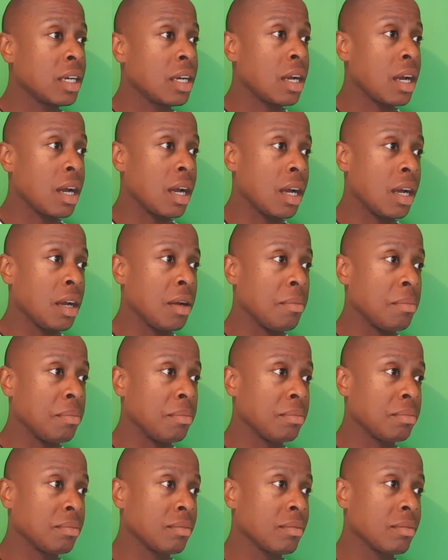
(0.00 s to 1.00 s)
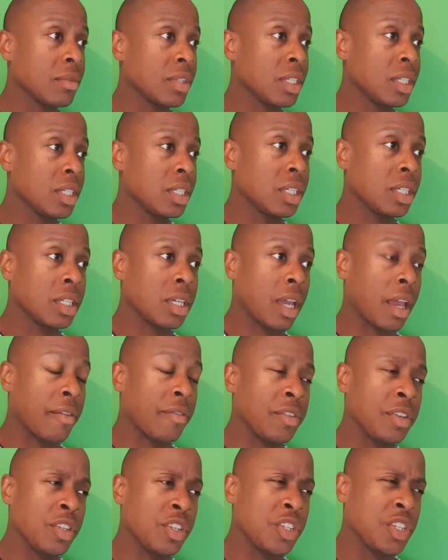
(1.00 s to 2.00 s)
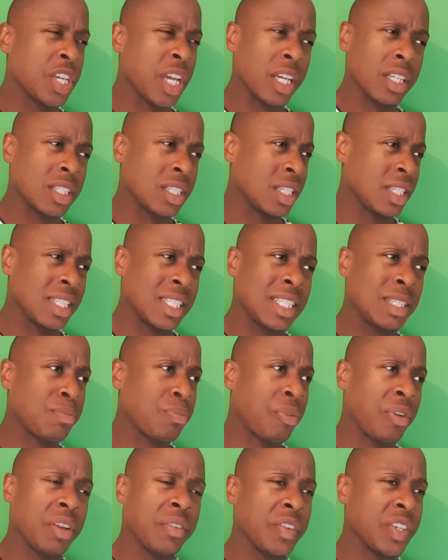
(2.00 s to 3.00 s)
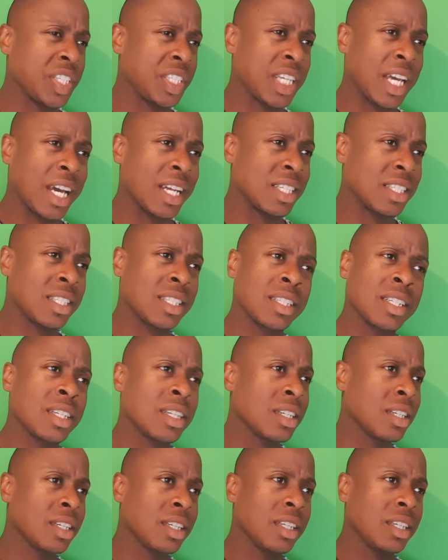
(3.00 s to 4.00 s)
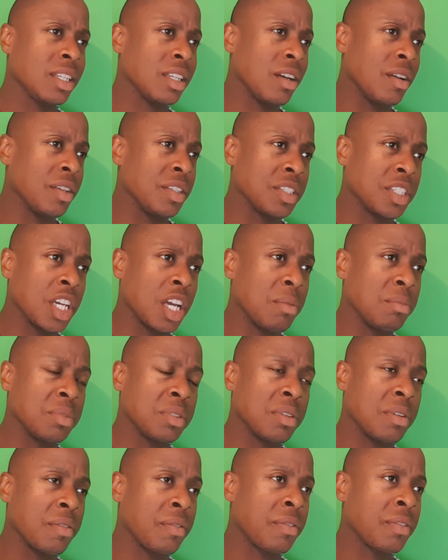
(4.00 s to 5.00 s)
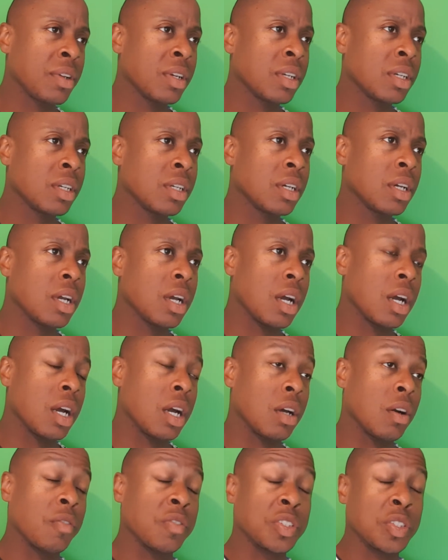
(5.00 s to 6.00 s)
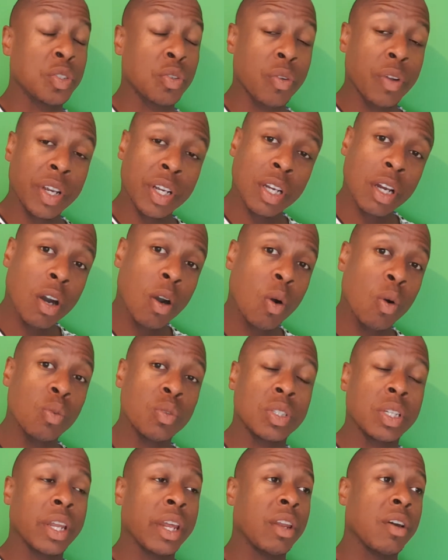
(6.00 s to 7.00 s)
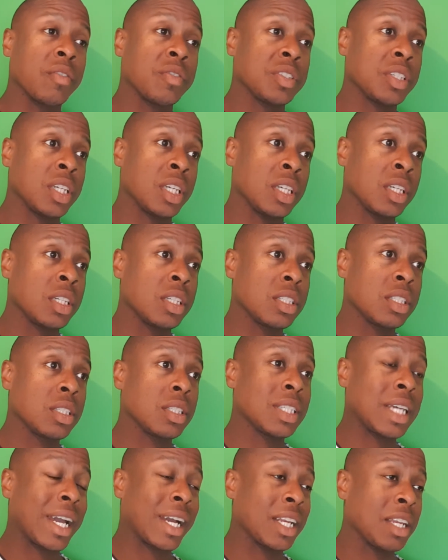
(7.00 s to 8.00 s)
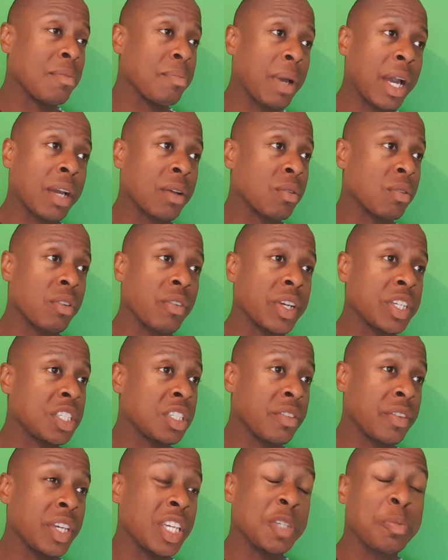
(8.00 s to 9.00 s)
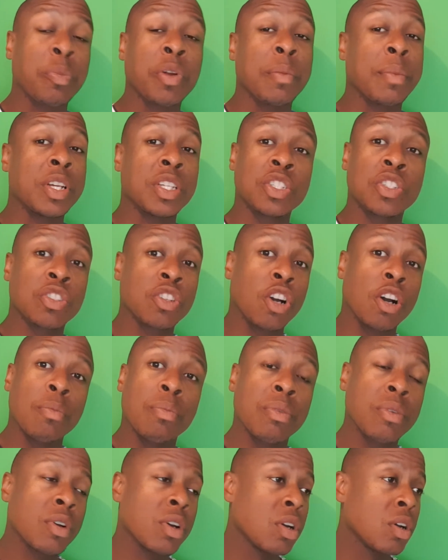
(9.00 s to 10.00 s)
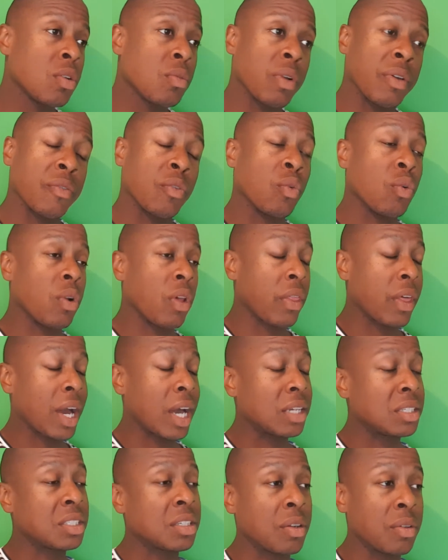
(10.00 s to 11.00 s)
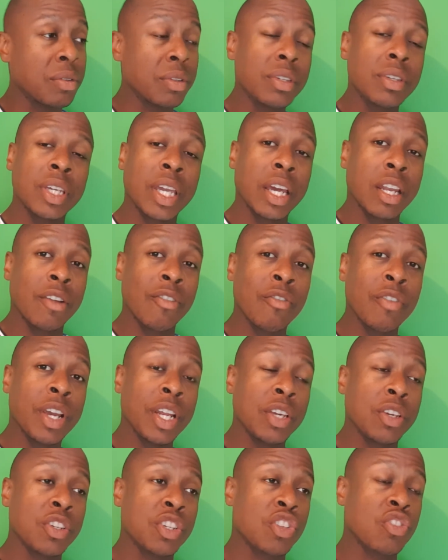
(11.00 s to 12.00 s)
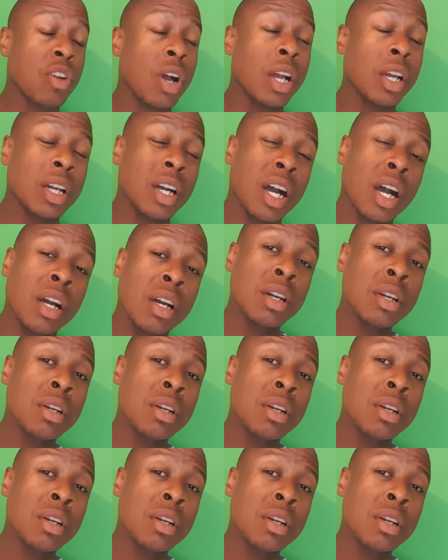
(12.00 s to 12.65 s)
Um, if you checked his previous stats, in terms of obviously scoring goals and then obviously tackling back and all the rest of it, he's pretty much top with all of that. So you're getting a really good striker,